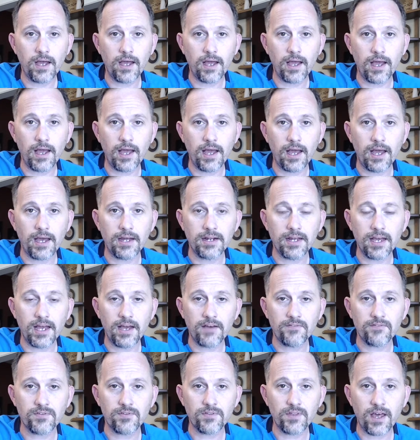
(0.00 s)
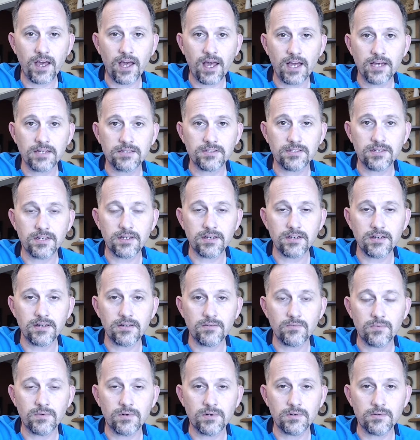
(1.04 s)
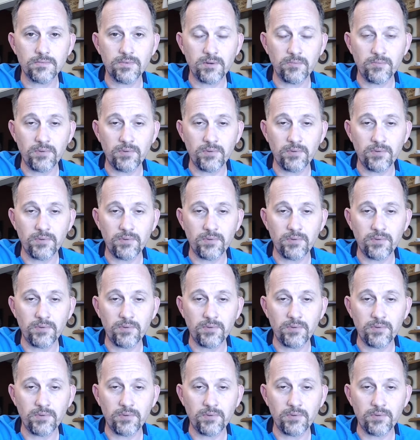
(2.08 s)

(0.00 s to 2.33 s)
and after that it will be